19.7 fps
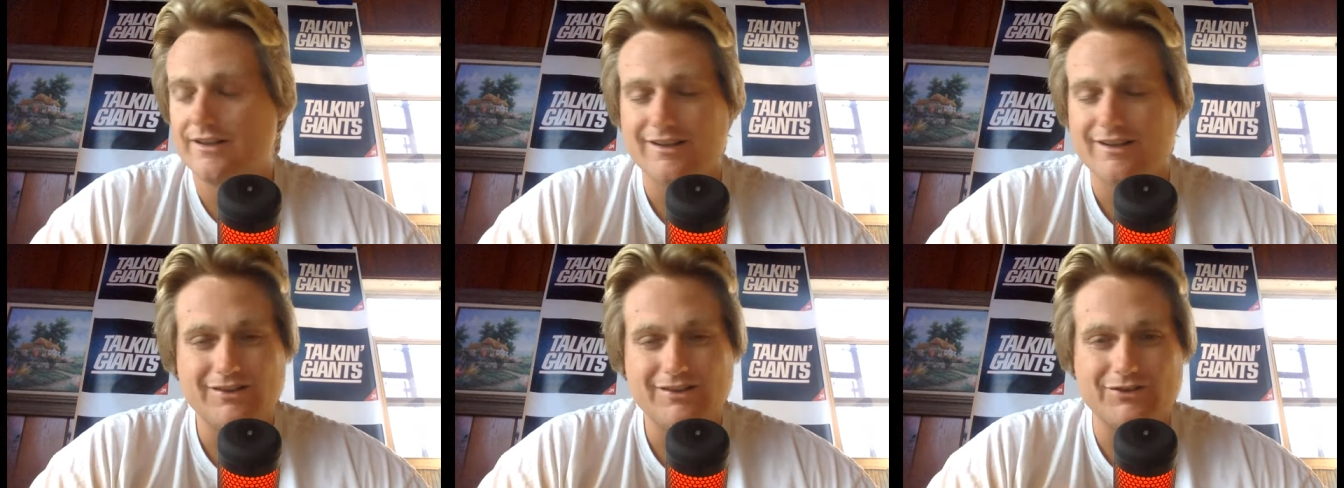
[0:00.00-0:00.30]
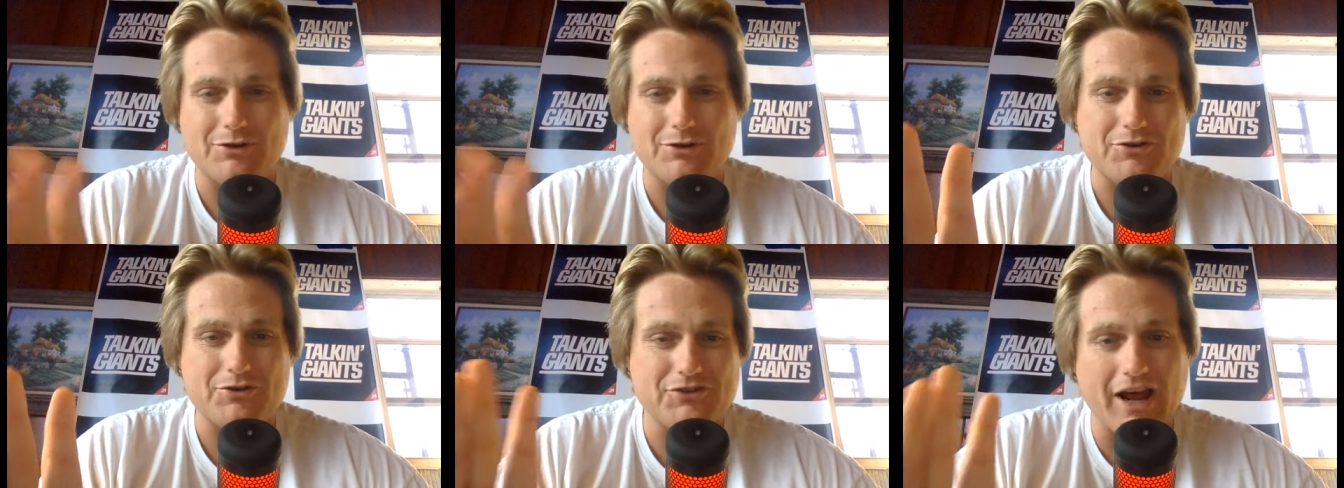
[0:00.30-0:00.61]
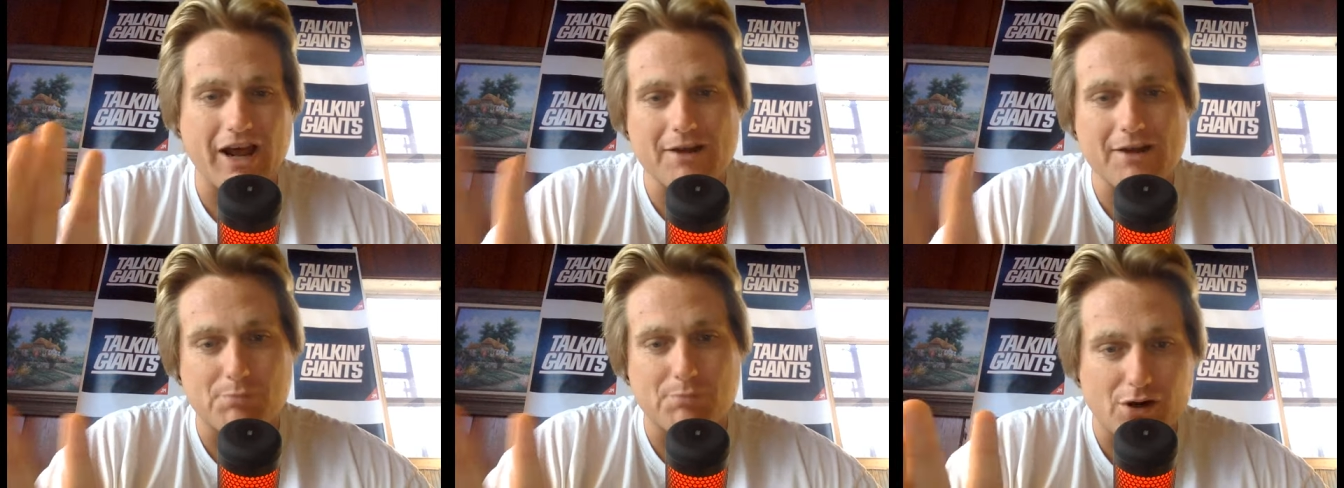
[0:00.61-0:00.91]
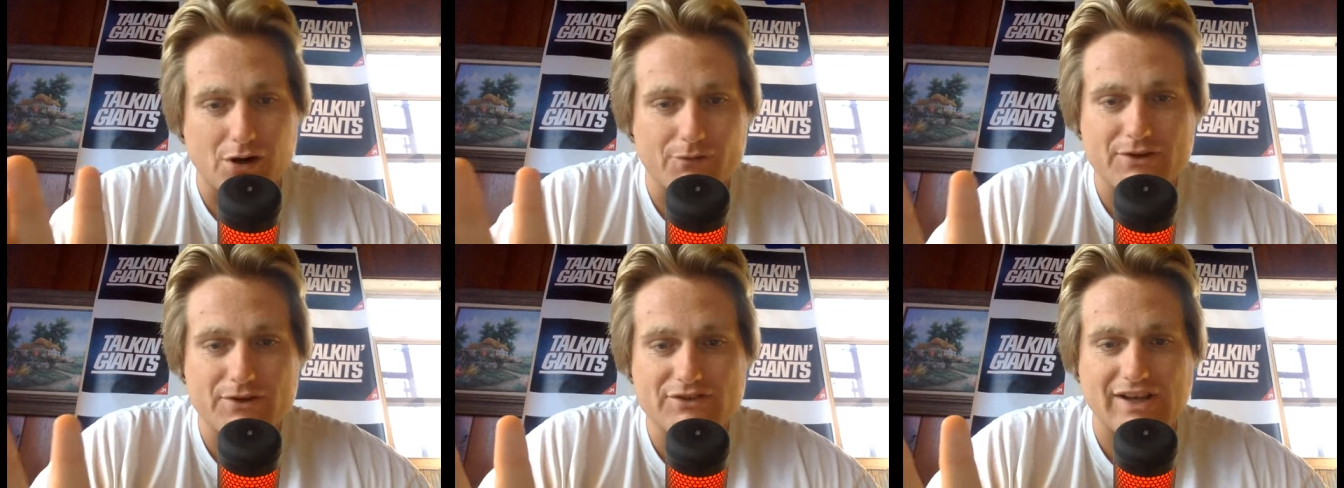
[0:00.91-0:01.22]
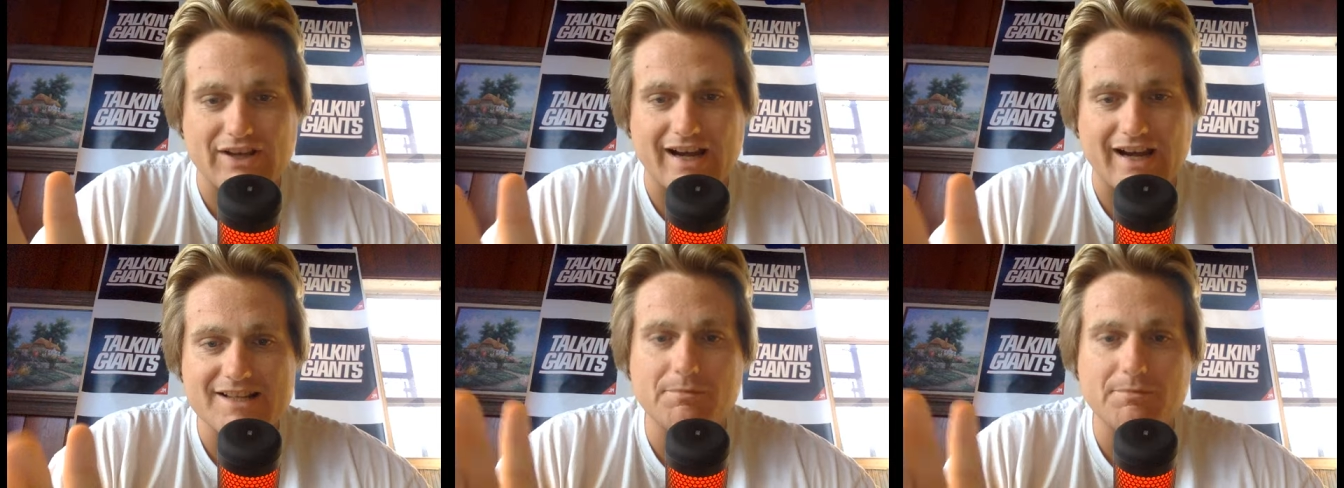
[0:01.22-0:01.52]
so it's not a perfect
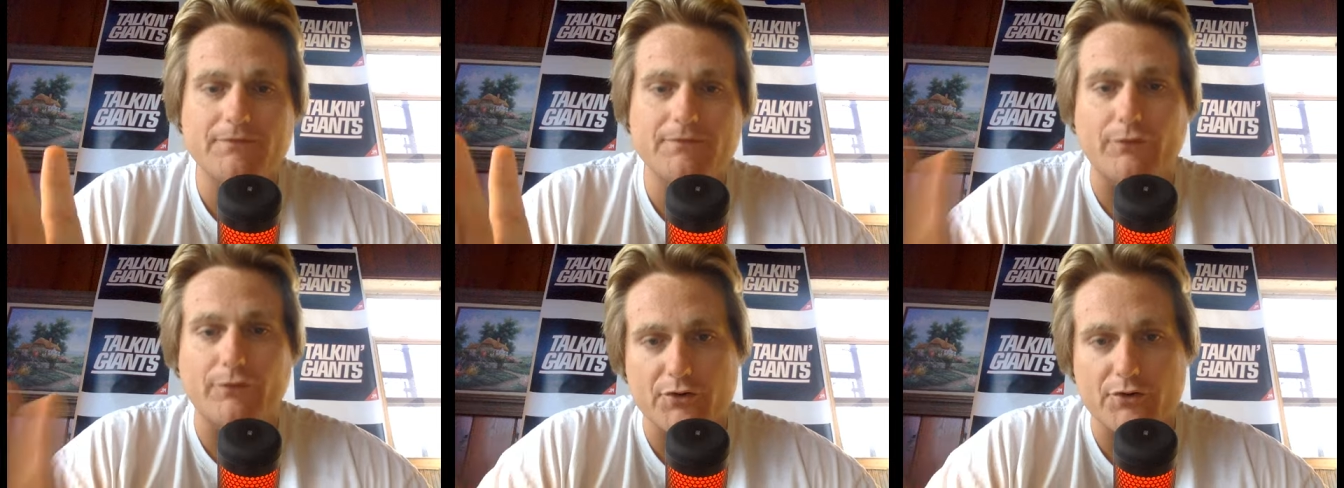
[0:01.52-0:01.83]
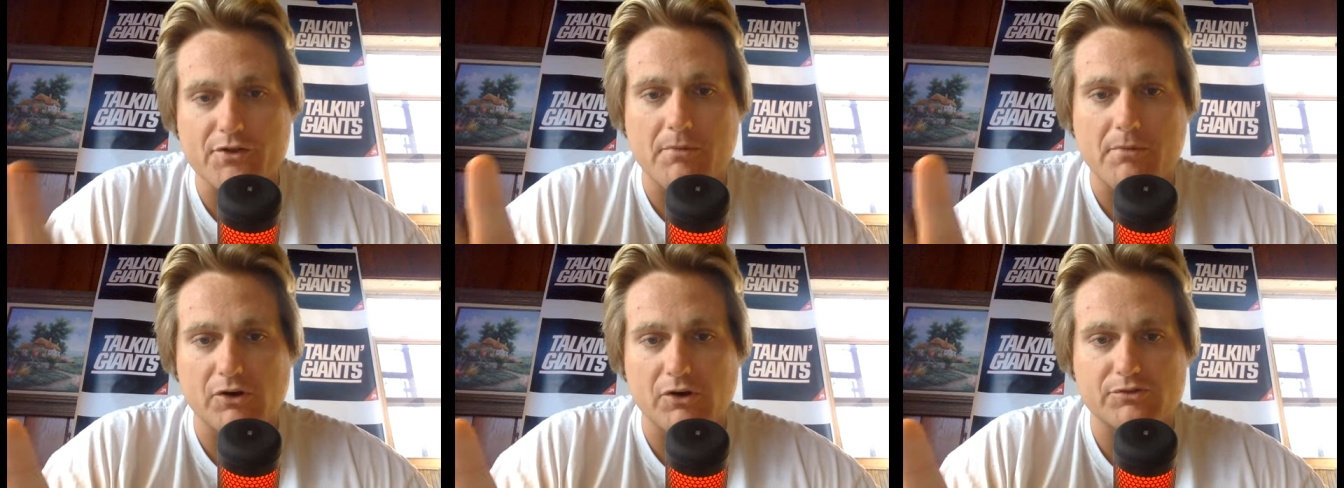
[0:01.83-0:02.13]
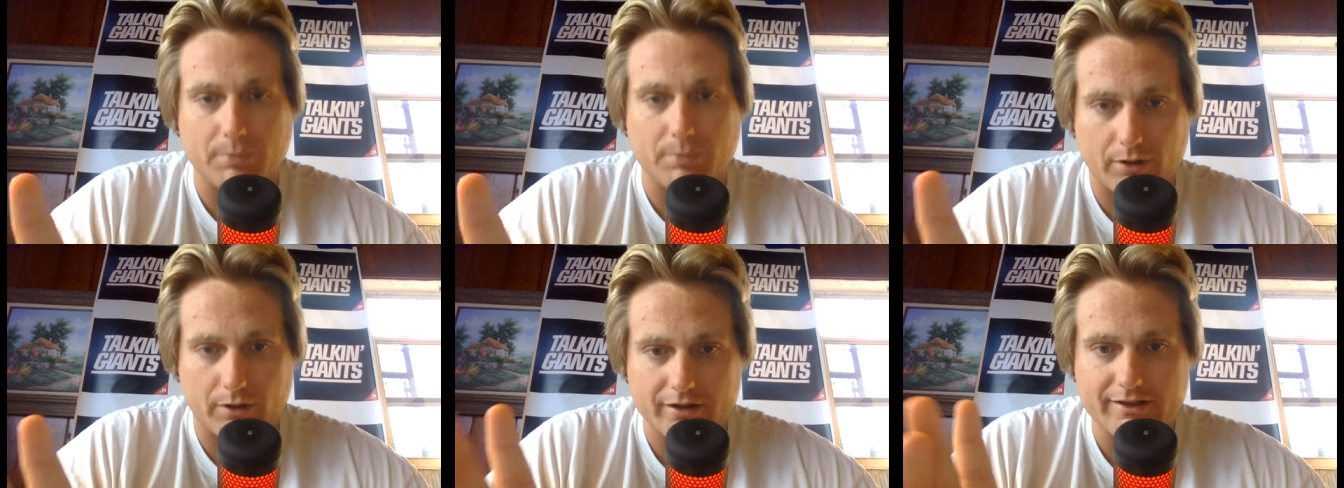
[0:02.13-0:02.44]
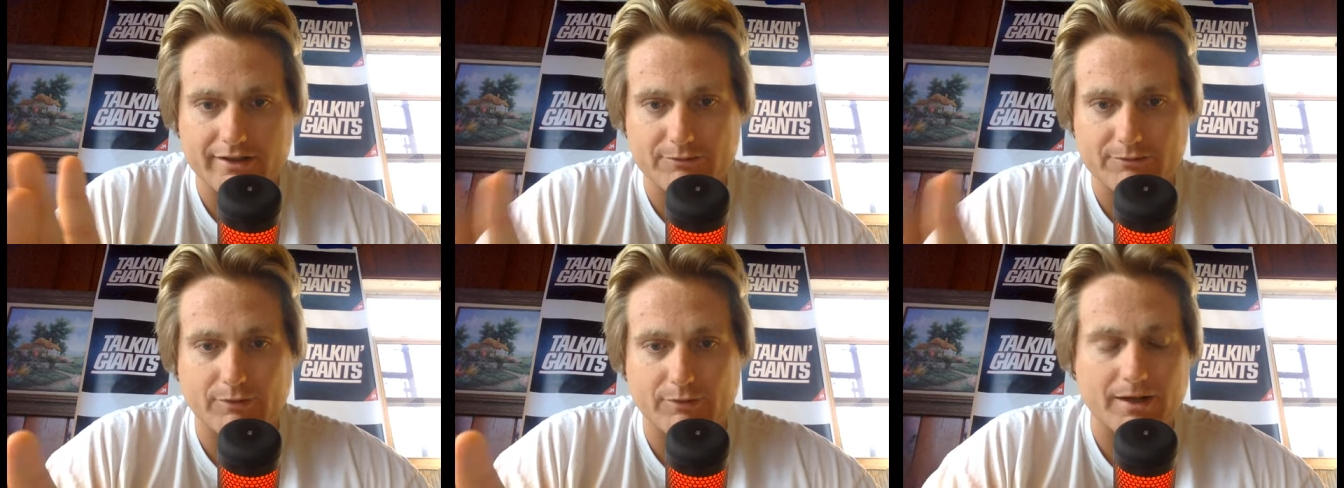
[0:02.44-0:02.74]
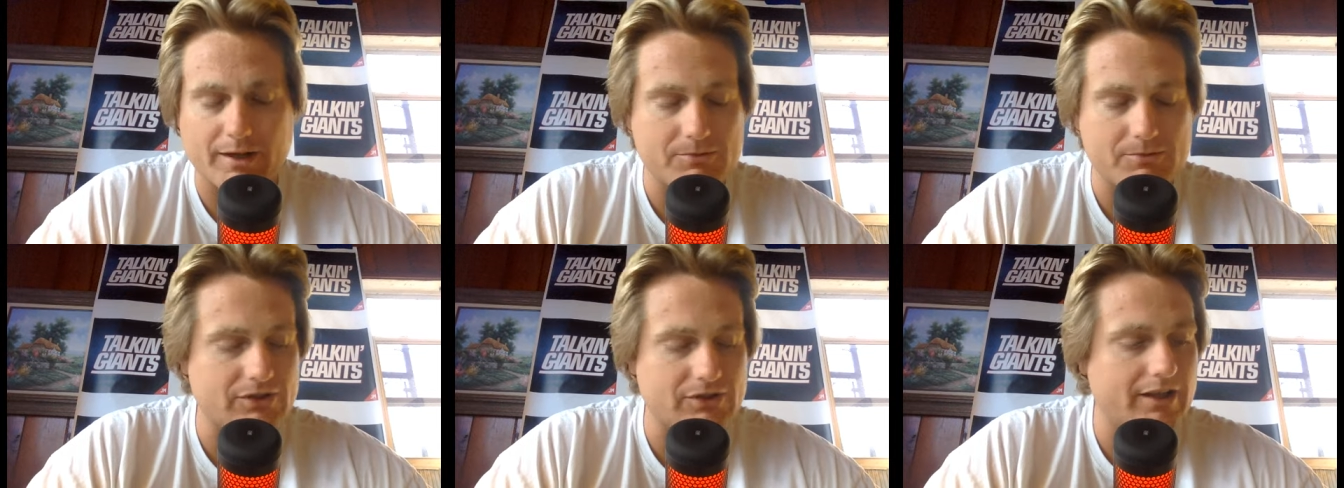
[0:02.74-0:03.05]
science, but for the most part, is what
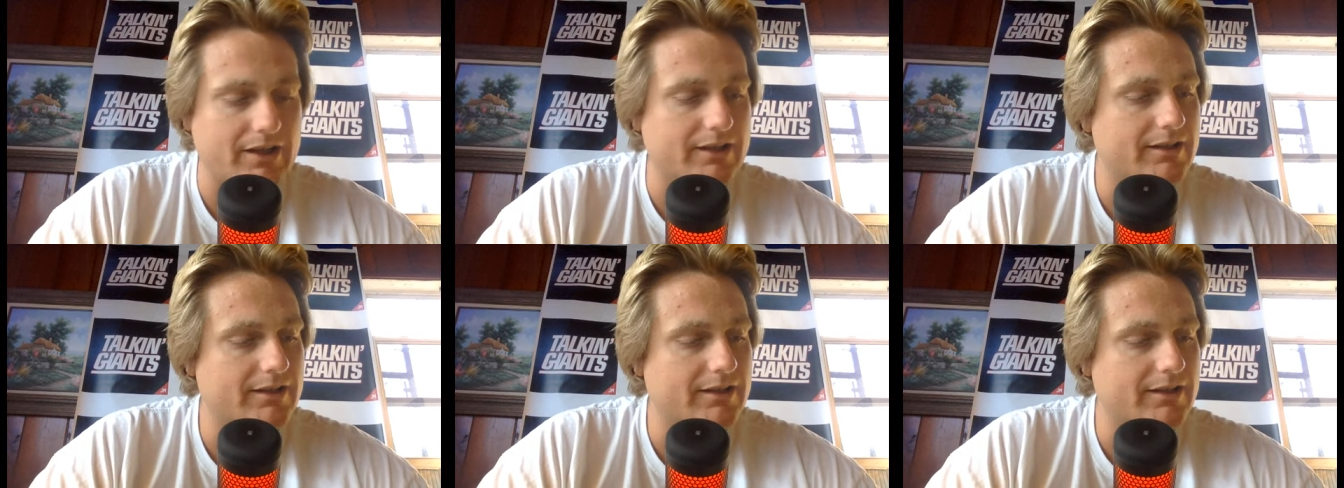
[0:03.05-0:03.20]
I'm saying.